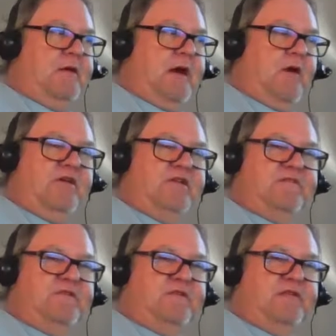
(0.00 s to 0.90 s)
I always
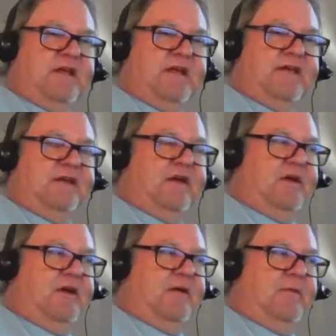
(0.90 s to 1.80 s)
feel like
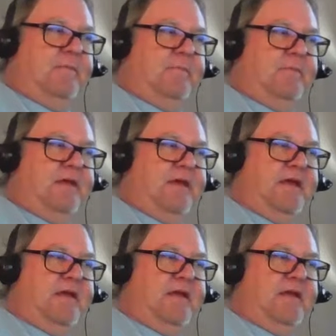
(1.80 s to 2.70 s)

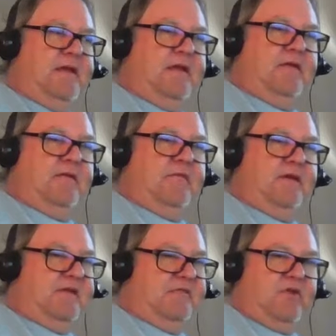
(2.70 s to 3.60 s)
that
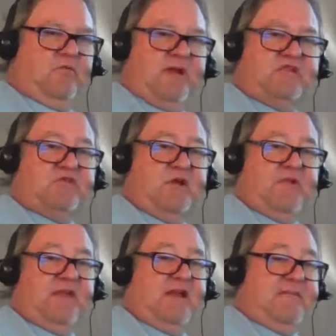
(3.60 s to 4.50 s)
the
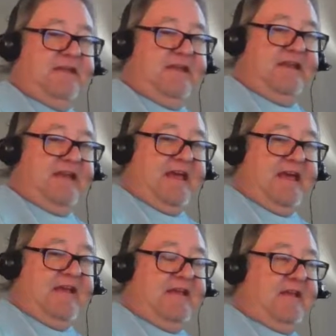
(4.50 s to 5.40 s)
restaurant that I'm eating
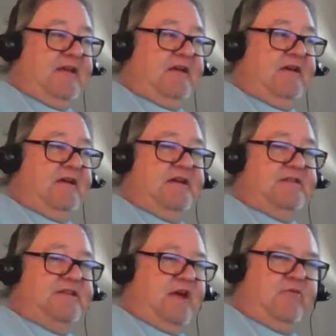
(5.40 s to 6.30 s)
at
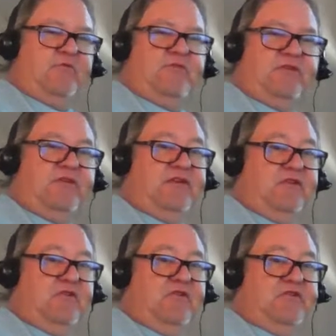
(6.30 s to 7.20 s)
is not really
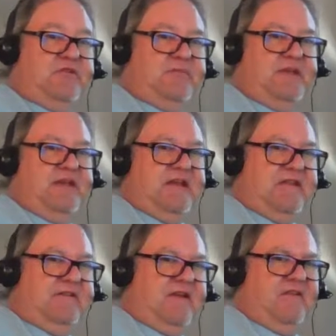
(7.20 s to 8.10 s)
encouraging me to
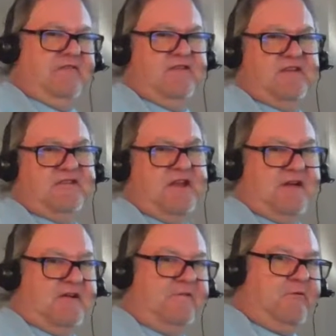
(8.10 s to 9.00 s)
eat there. They're just
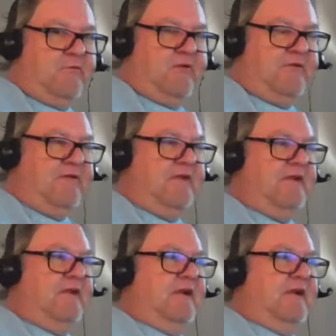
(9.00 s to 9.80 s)
not comfortable with it,